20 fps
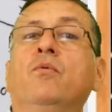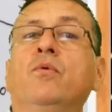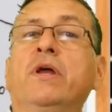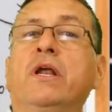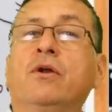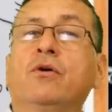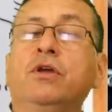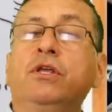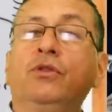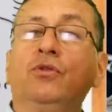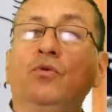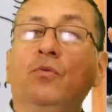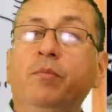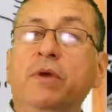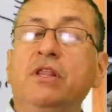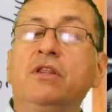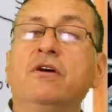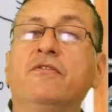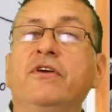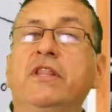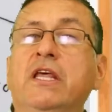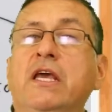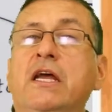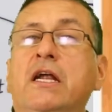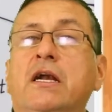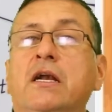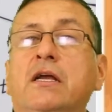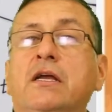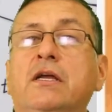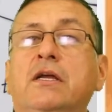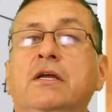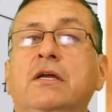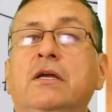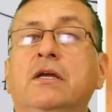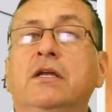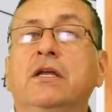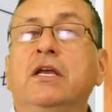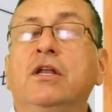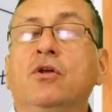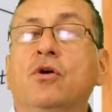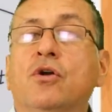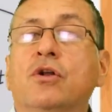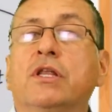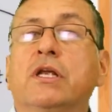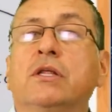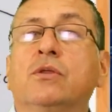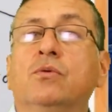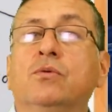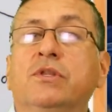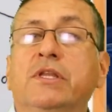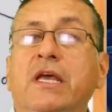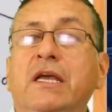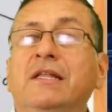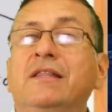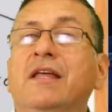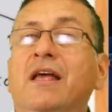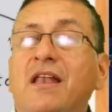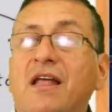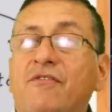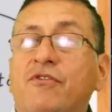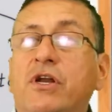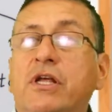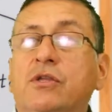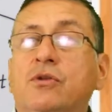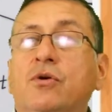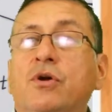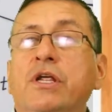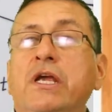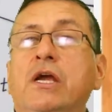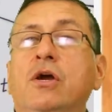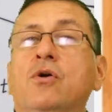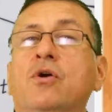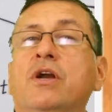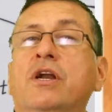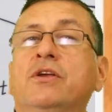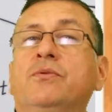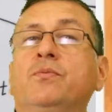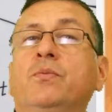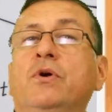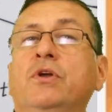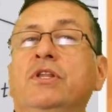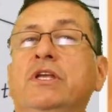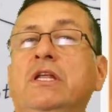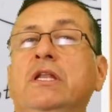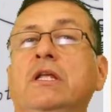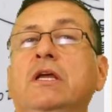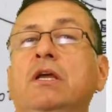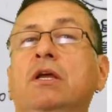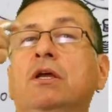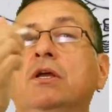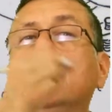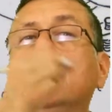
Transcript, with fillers: We are going to meet over there in order to take the laboratory corresponding